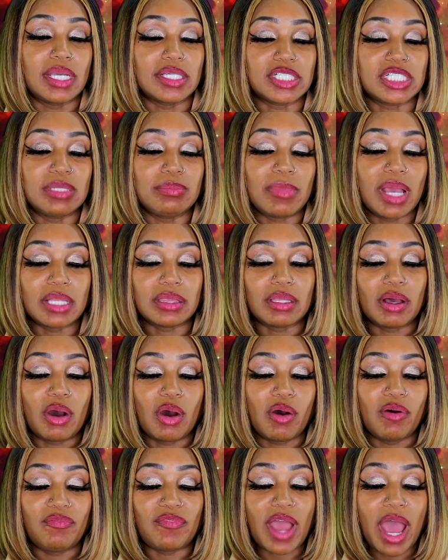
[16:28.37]
and she met the
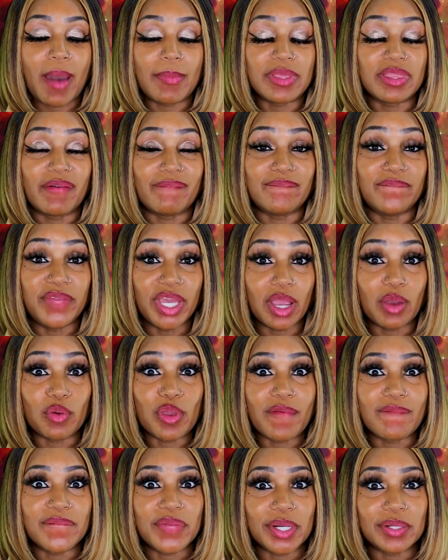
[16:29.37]
whole family the
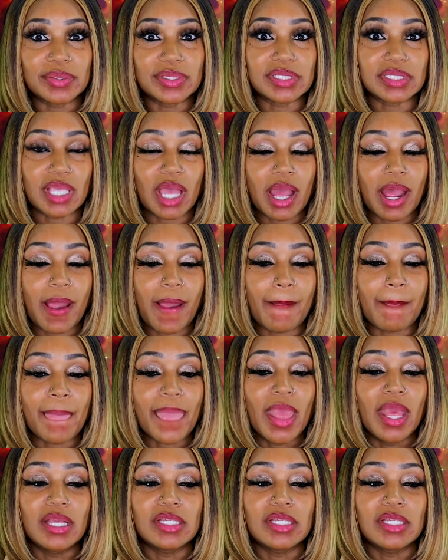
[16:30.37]
very first time,